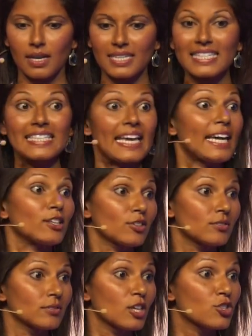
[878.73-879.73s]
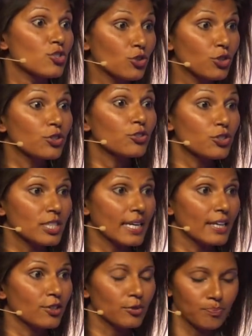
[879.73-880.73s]
scanner, a circular
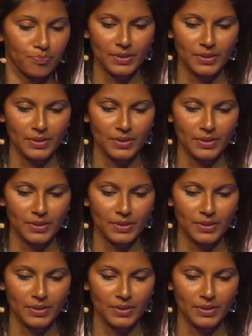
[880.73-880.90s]
scanner.